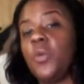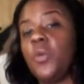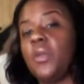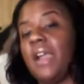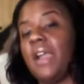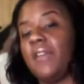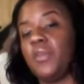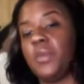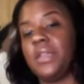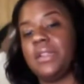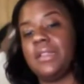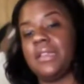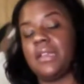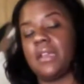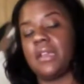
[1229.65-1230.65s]
We have a
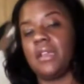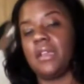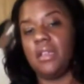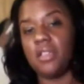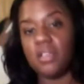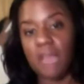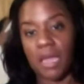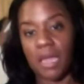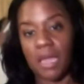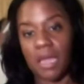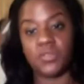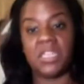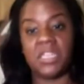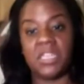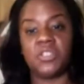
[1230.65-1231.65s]
weekly
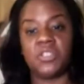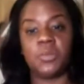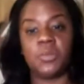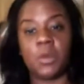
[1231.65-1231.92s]
consultation where